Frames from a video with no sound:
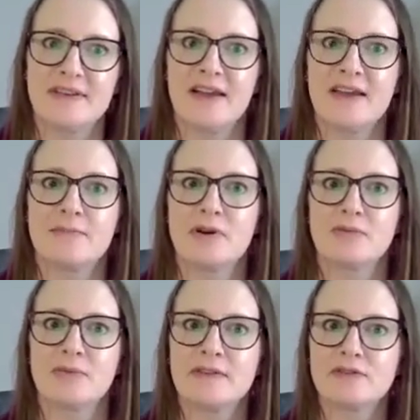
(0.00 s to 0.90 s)
I'm
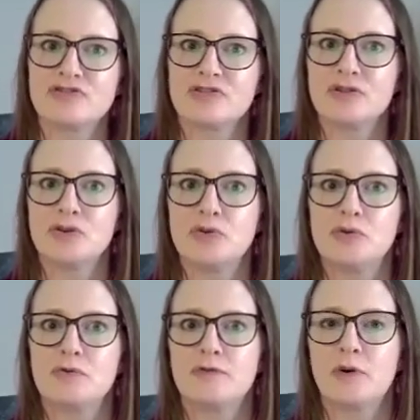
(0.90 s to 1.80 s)
a researcher
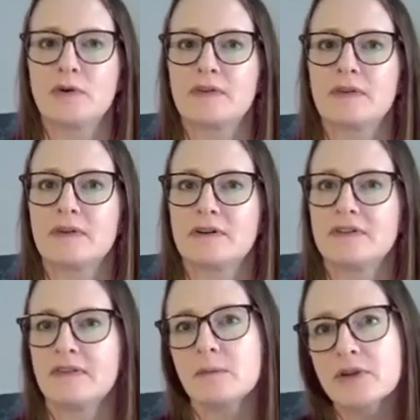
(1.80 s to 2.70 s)
who focuses
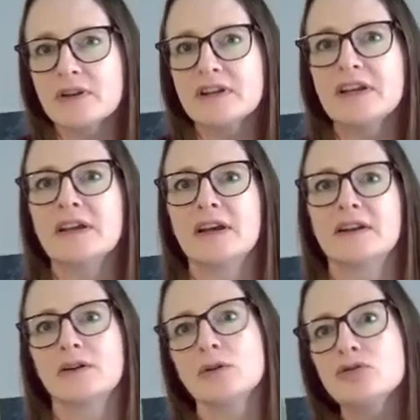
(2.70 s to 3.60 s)
on disability
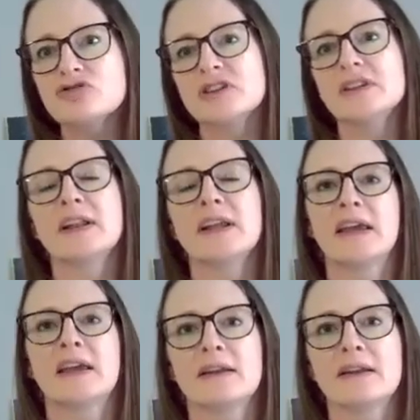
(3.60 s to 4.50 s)
and inclusion
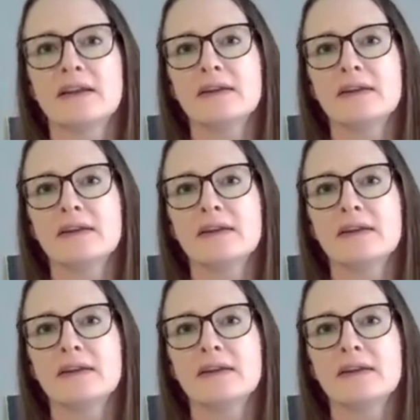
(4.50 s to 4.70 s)
and